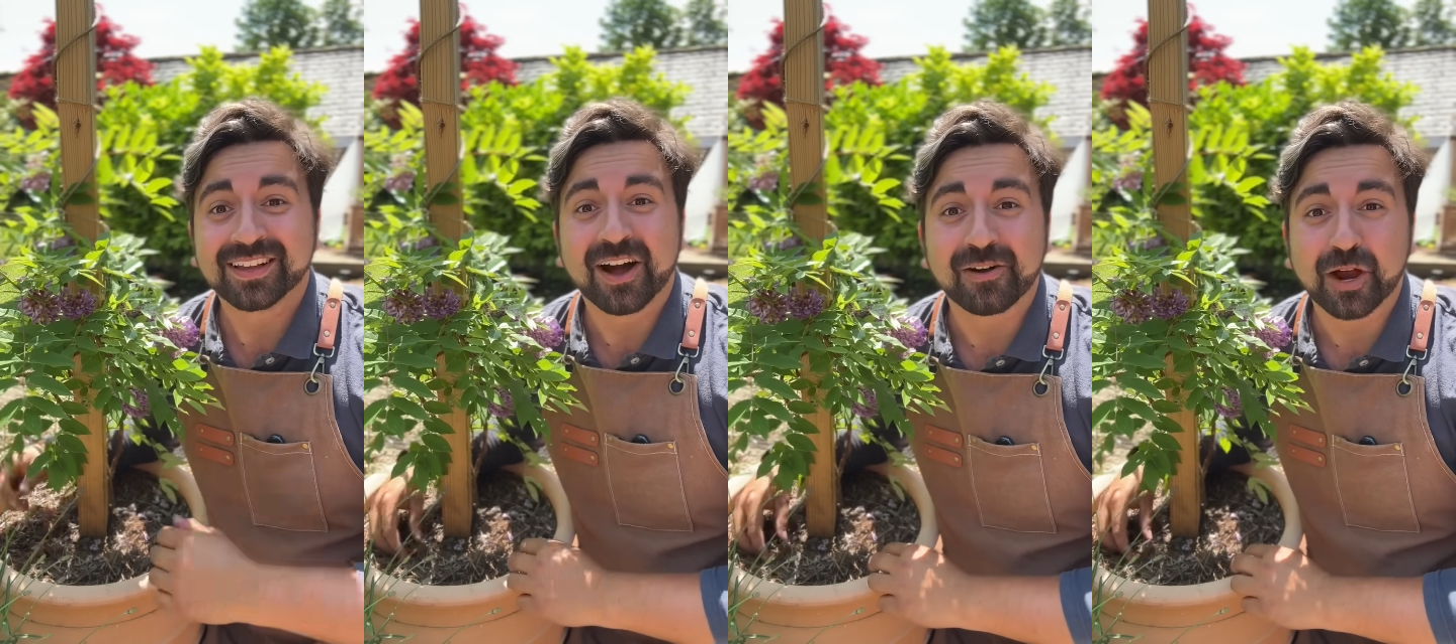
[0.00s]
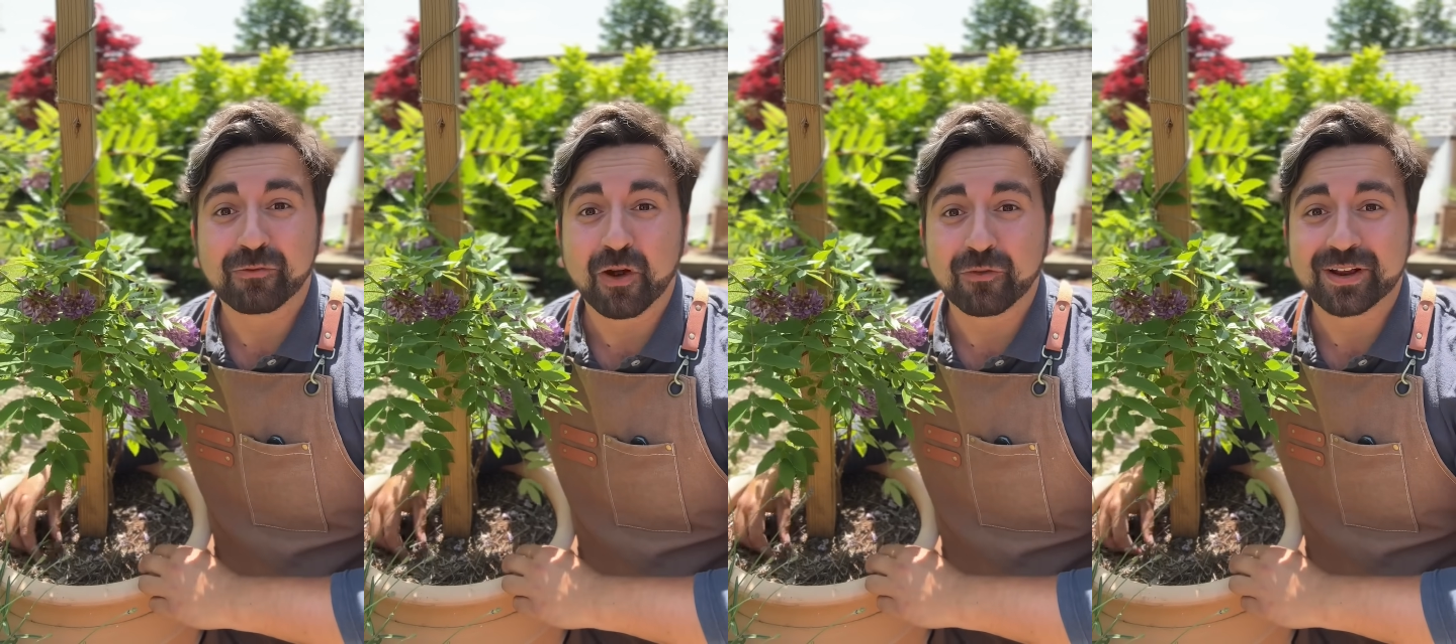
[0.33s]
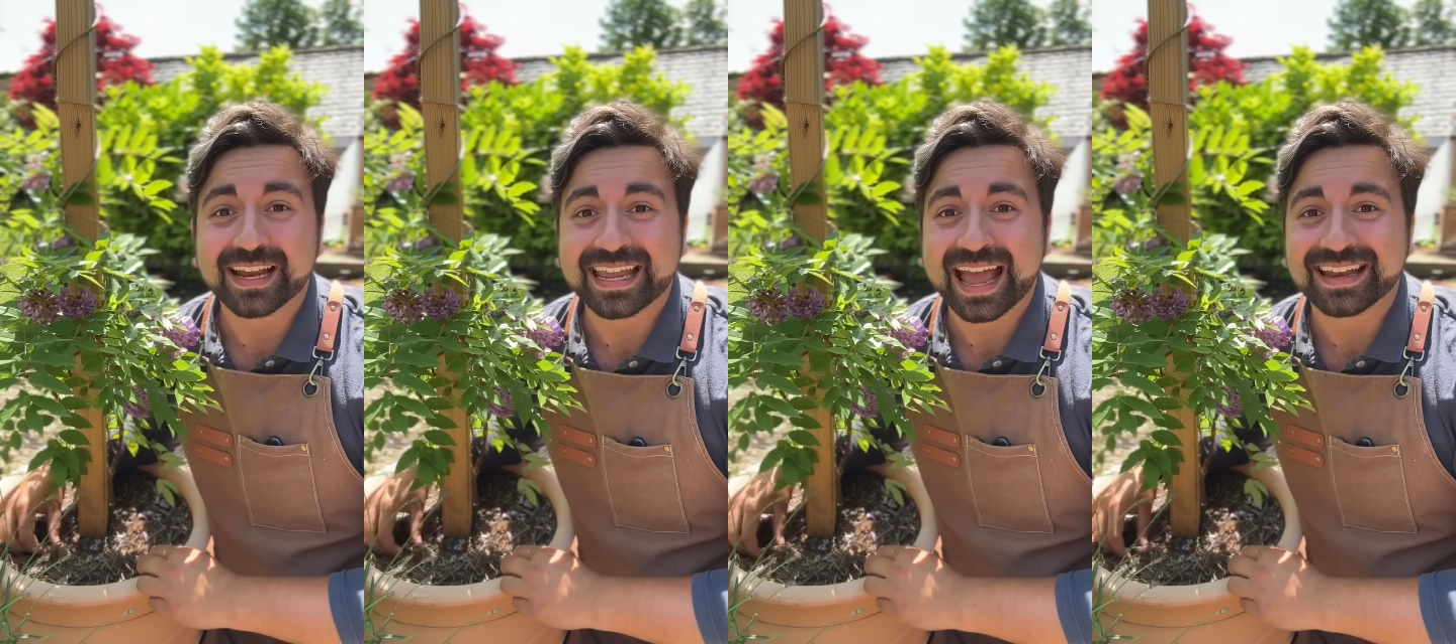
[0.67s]
Can't go wrong
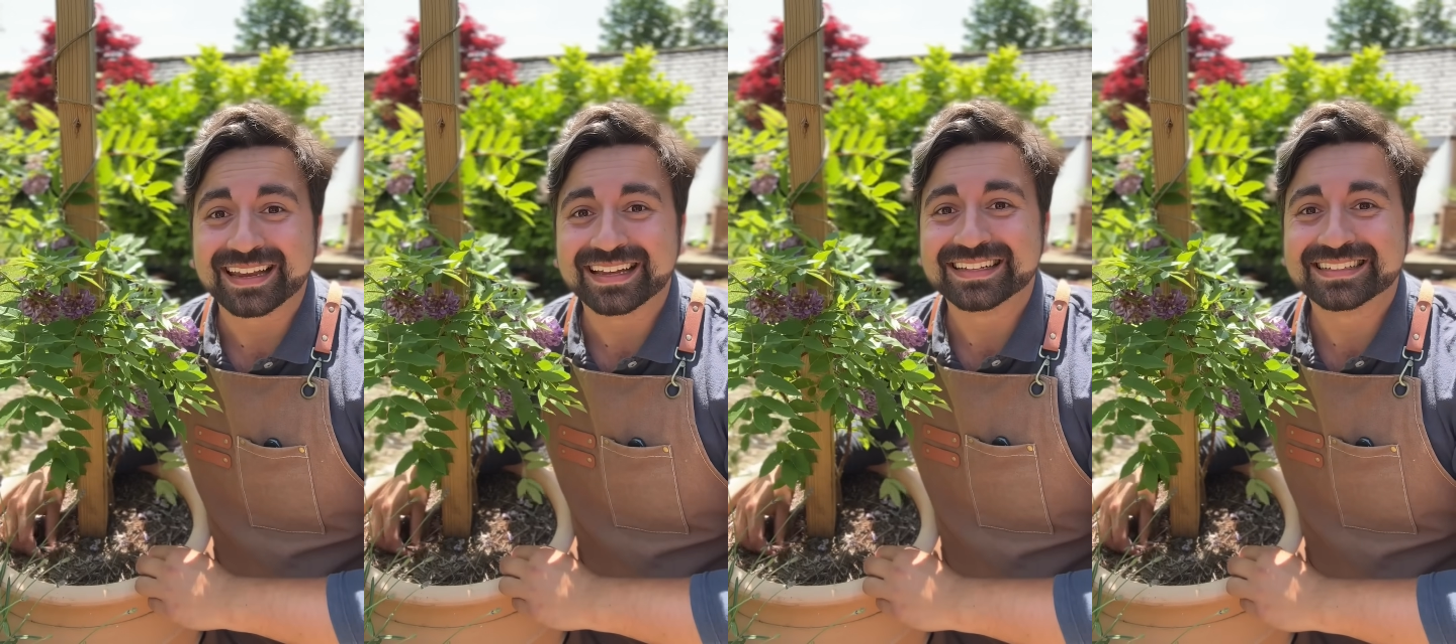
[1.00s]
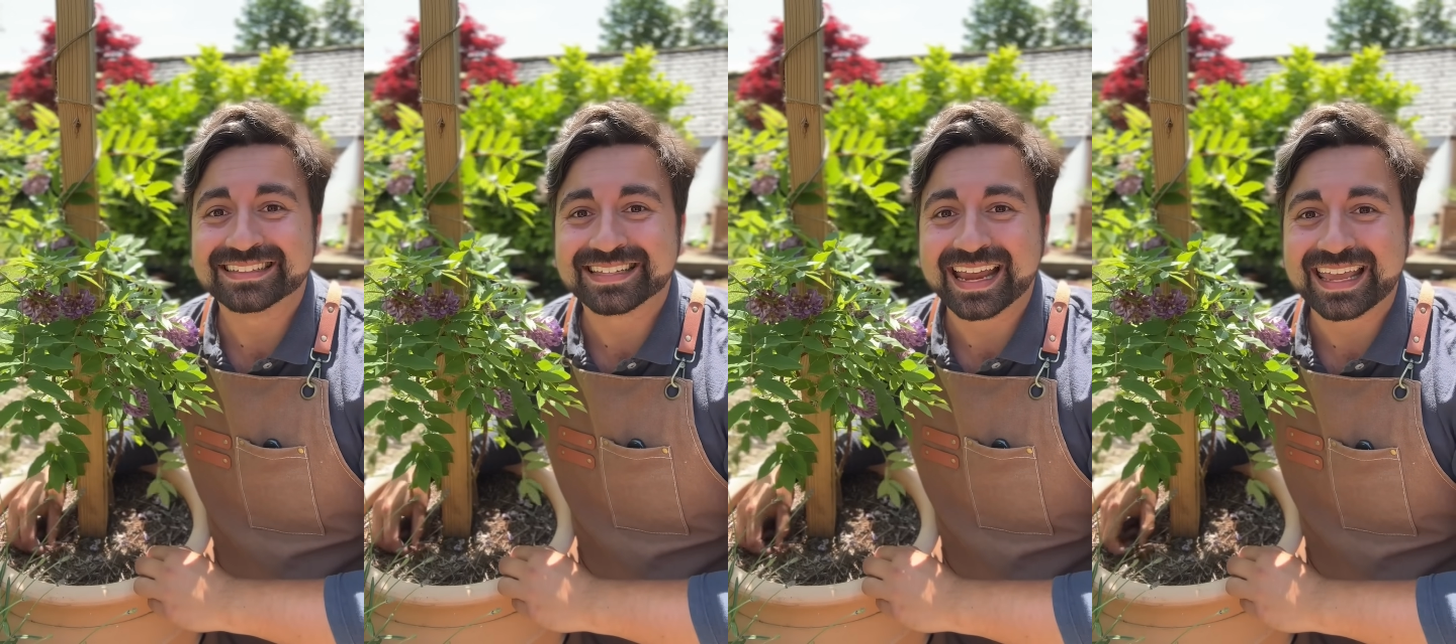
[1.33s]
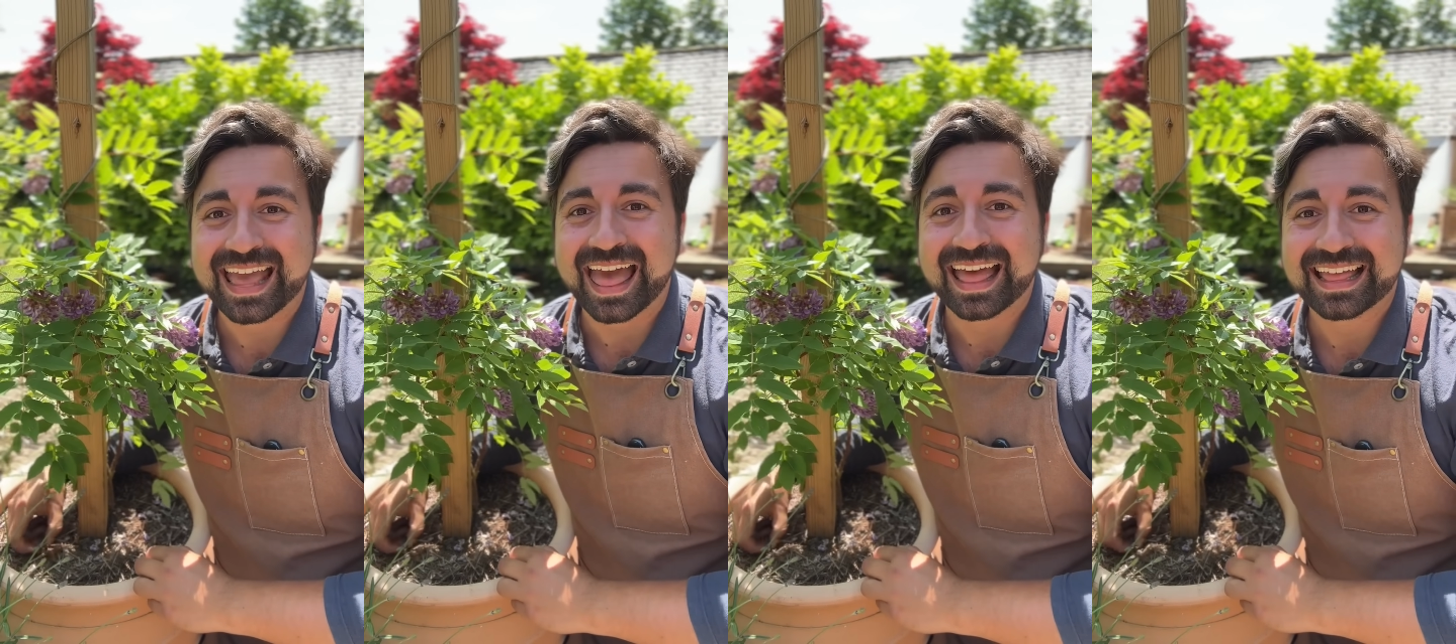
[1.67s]
really, can you? Take
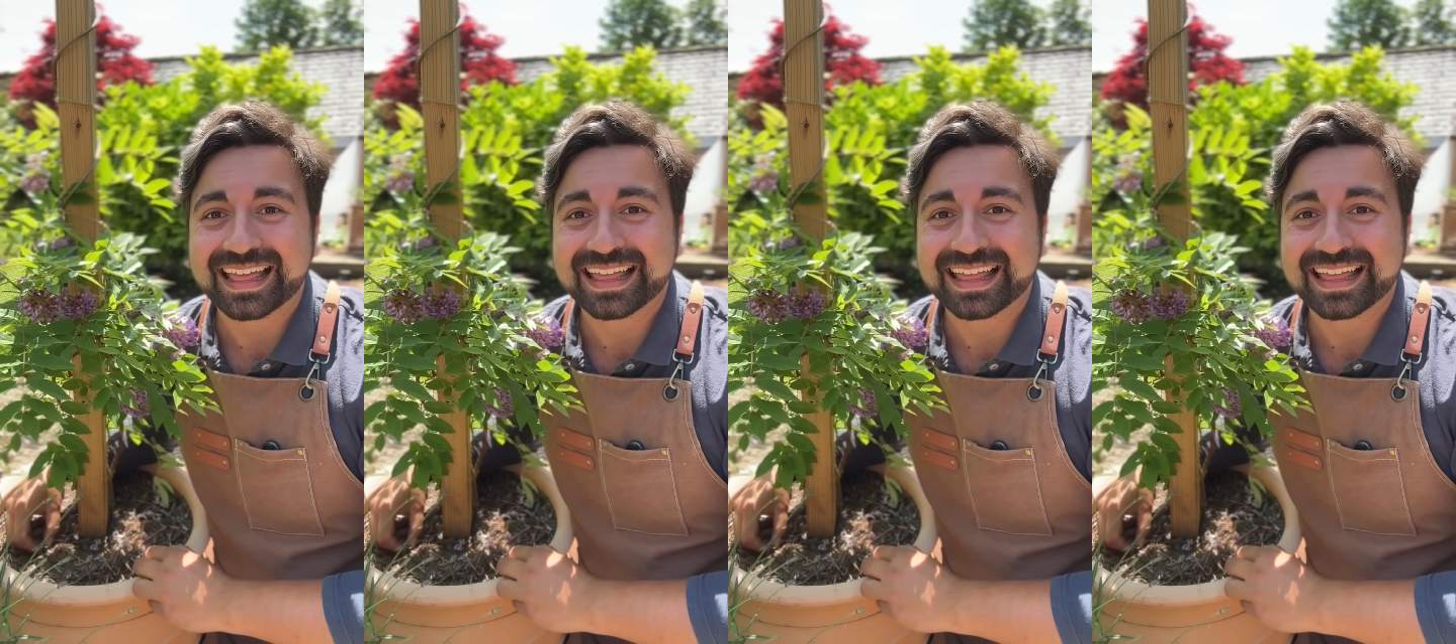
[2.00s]
care.